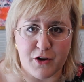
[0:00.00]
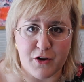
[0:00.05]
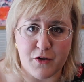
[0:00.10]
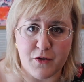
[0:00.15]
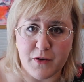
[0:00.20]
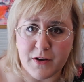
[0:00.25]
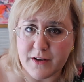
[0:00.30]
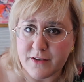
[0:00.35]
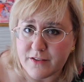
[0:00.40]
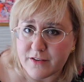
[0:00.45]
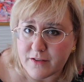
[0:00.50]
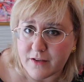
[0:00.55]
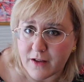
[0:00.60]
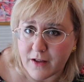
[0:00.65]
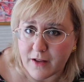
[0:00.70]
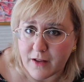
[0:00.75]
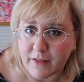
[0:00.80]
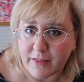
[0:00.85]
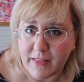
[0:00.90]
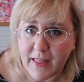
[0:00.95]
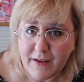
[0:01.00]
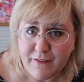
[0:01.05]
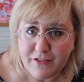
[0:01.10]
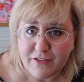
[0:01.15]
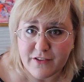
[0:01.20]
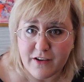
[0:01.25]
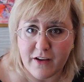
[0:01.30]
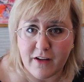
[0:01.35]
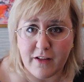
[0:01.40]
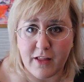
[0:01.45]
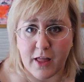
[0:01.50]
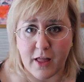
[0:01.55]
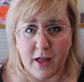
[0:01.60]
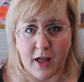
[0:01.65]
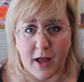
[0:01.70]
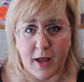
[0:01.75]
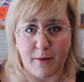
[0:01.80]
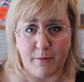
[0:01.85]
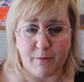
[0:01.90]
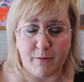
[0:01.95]
current lifestyle,
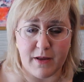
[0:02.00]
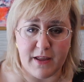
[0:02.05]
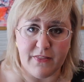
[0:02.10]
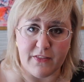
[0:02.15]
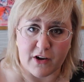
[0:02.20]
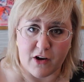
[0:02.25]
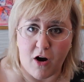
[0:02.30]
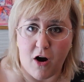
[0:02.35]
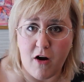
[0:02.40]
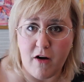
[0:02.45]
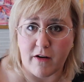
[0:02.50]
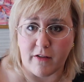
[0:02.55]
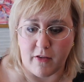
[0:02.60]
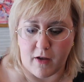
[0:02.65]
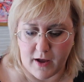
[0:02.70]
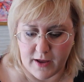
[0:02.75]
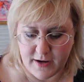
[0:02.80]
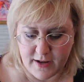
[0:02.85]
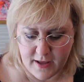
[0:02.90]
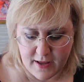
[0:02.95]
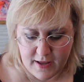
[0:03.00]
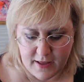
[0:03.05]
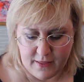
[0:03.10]
I'm in the car a lot.